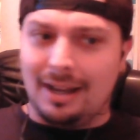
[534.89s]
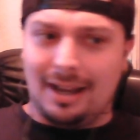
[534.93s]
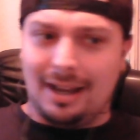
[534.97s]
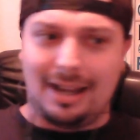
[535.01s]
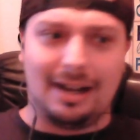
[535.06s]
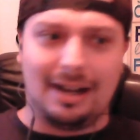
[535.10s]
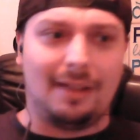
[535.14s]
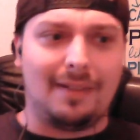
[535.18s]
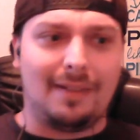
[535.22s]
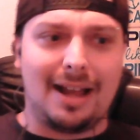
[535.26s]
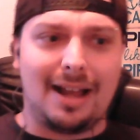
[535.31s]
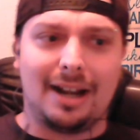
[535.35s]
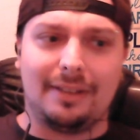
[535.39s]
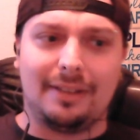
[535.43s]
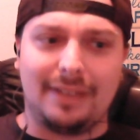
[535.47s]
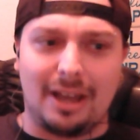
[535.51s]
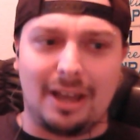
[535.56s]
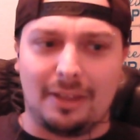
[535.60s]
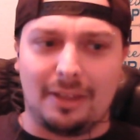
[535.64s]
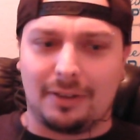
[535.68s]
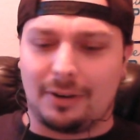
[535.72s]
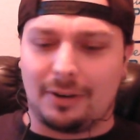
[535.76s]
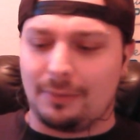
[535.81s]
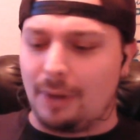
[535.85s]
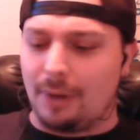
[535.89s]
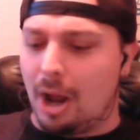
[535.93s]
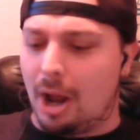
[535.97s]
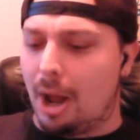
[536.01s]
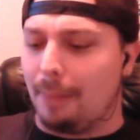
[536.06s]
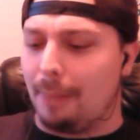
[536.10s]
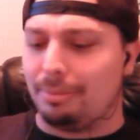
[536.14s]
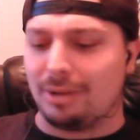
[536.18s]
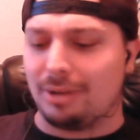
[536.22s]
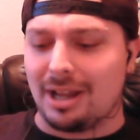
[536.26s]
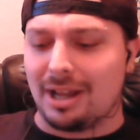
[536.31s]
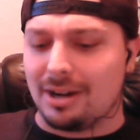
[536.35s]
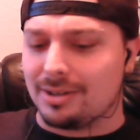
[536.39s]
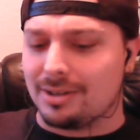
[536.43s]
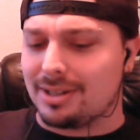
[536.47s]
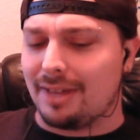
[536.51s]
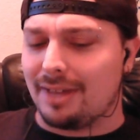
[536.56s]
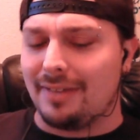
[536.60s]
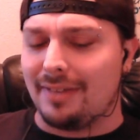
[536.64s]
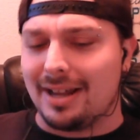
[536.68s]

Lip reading: and a lot of the other players on